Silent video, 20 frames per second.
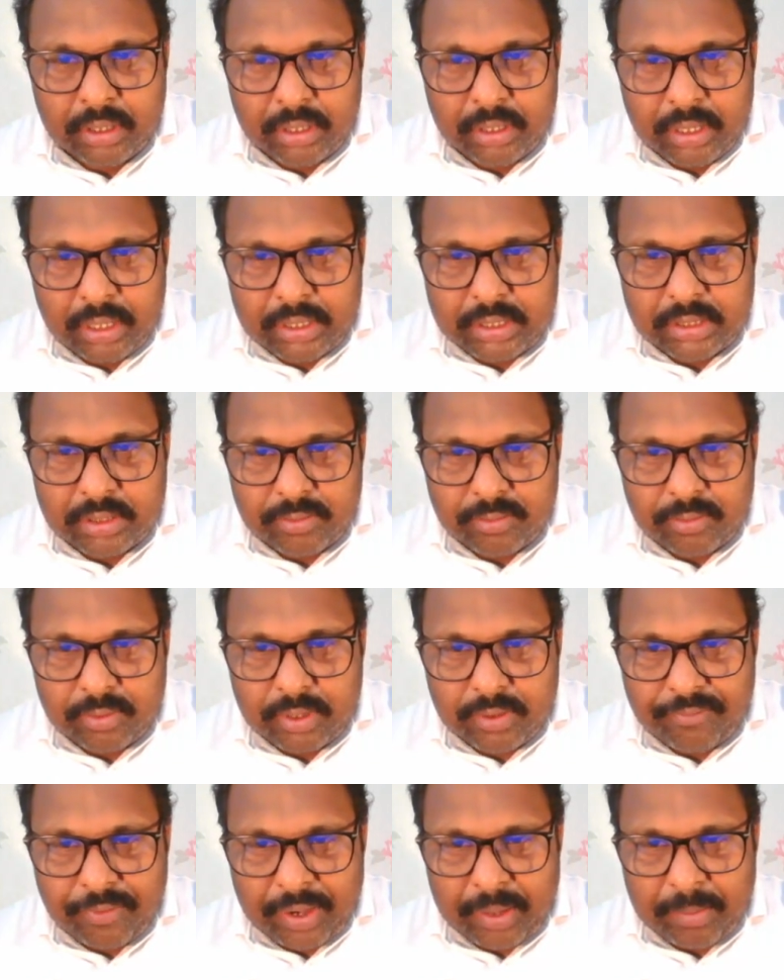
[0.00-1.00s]
it's
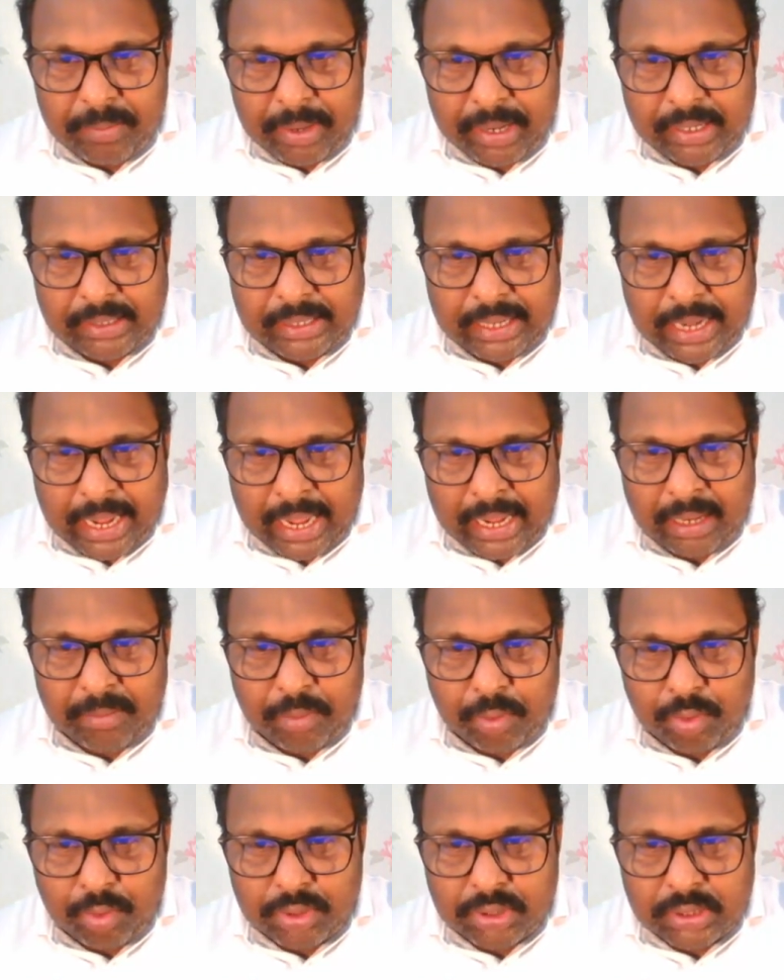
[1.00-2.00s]
defined by tan
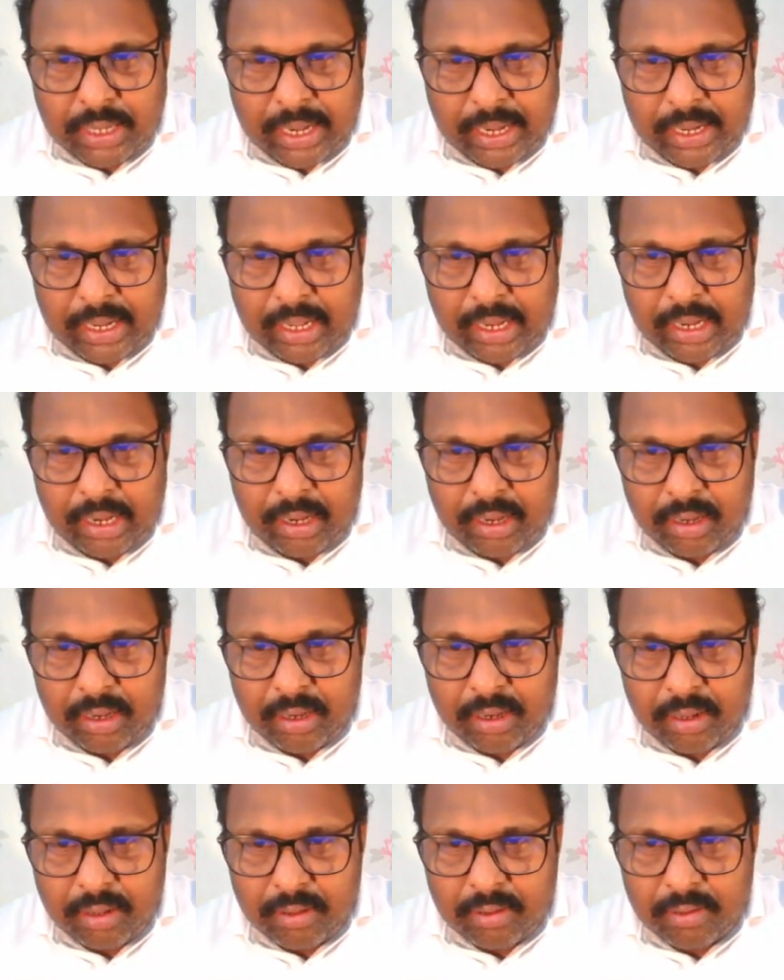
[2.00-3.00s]
Brewster angle
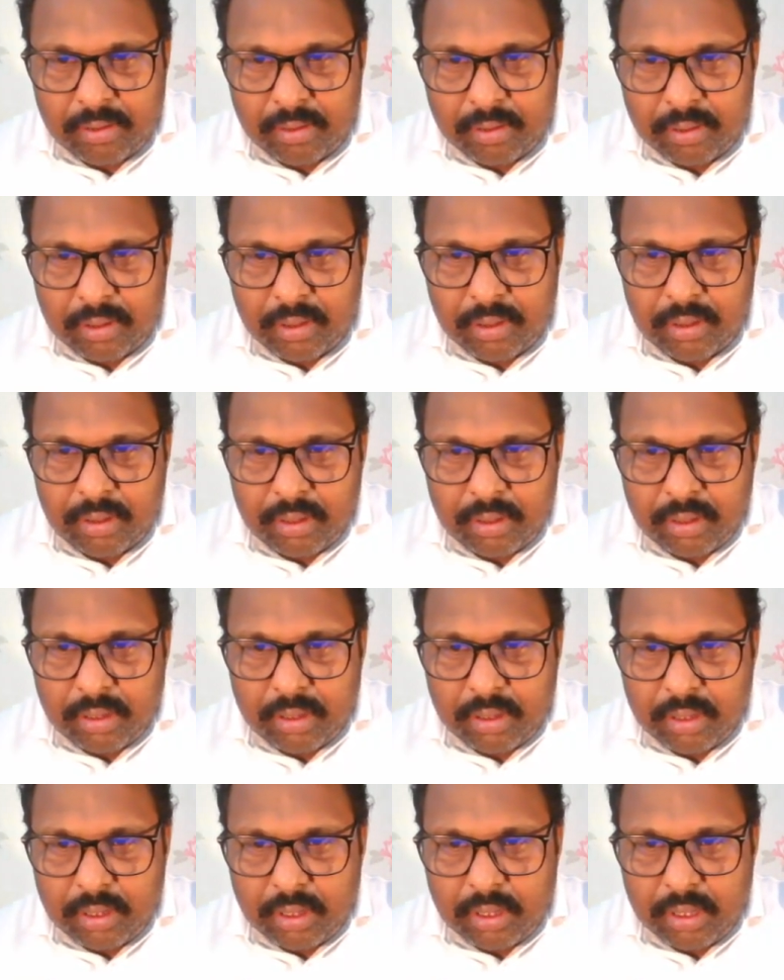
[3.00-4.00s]

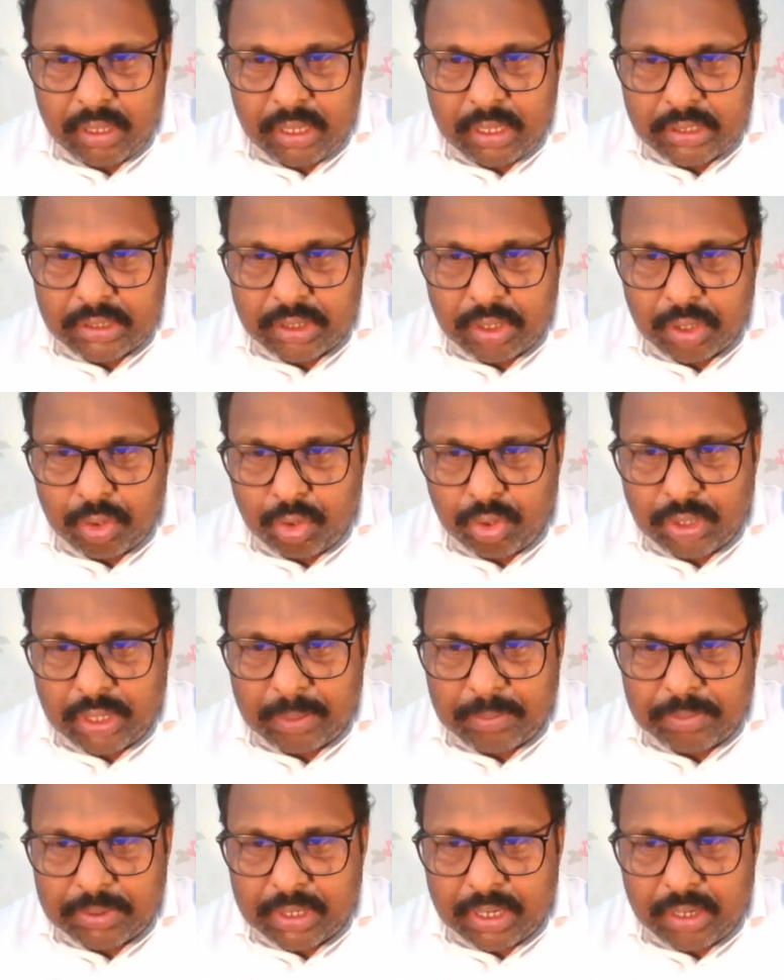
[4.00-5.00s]
is root
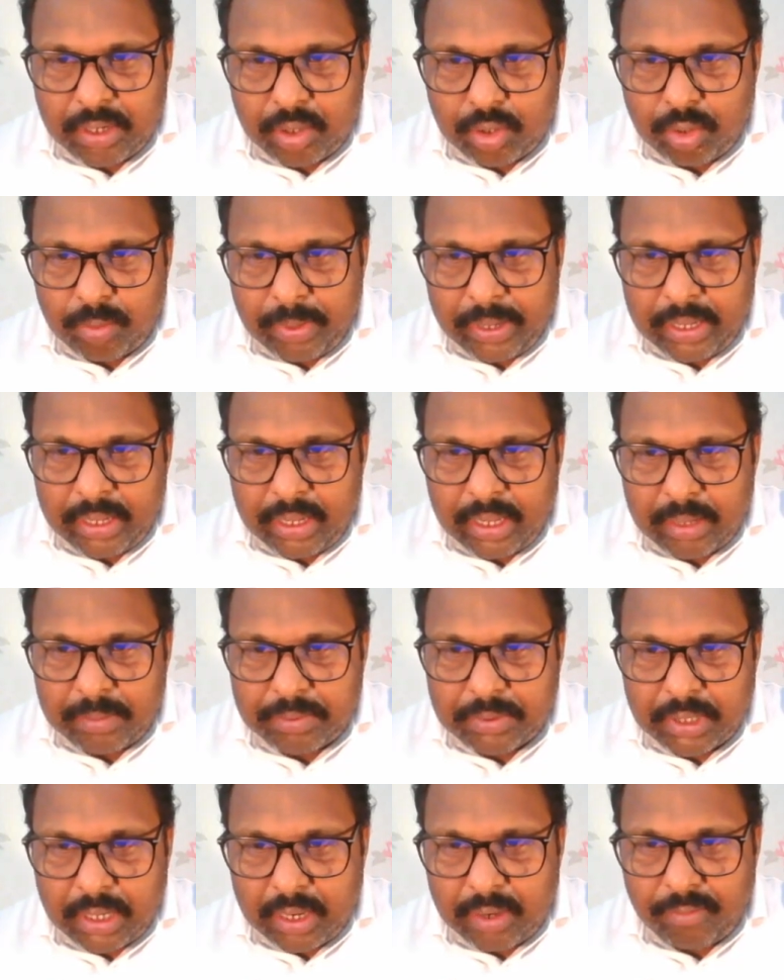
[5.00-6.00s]
epsilon 2 by
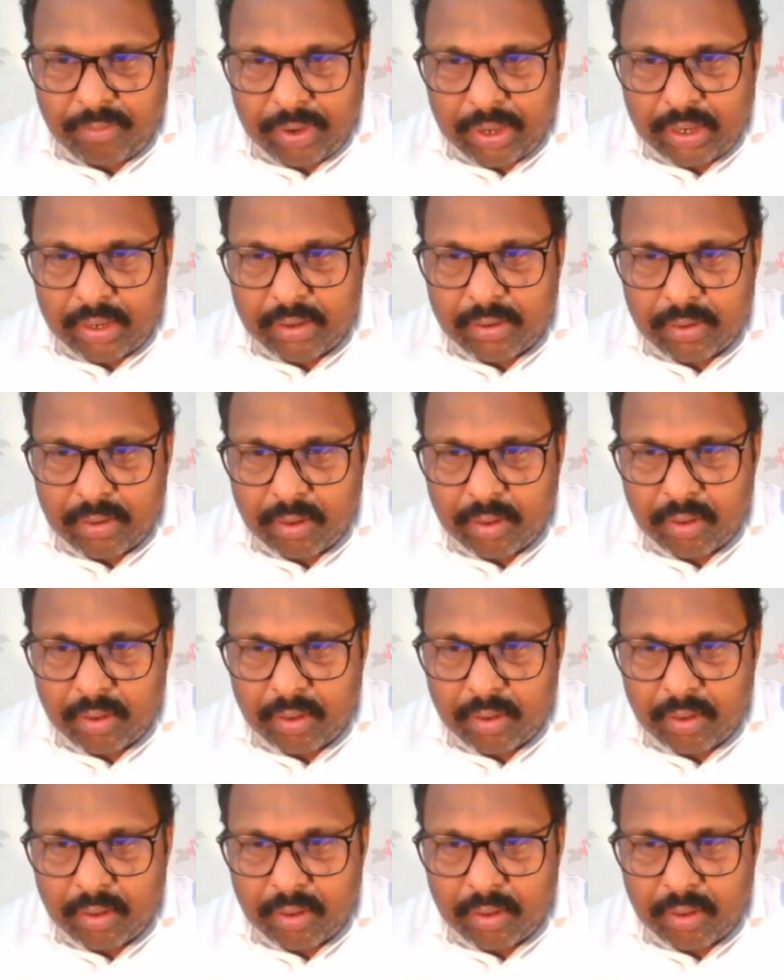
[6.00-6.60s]
epsilon 1.